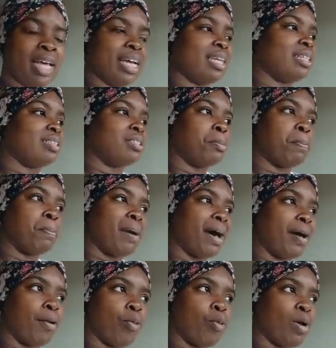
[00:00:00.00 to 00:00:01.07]
It doesn't
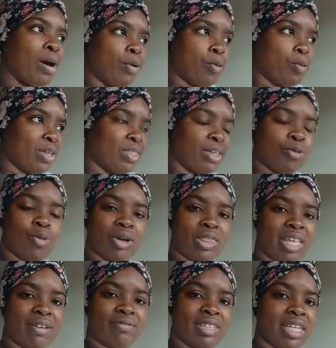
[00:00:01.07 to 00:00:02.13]
matter whether what
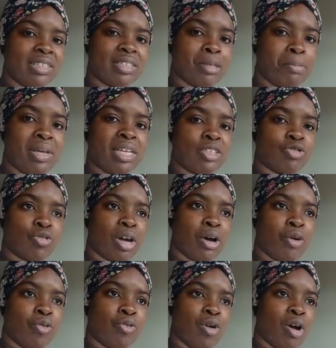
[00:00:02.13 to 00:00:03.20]
they've done to me is right
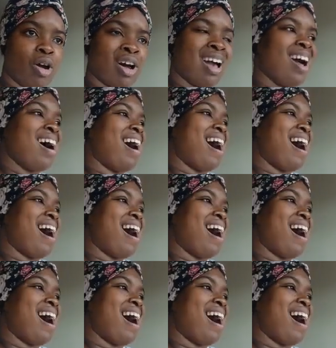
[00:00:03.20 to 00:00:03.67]
or wrong.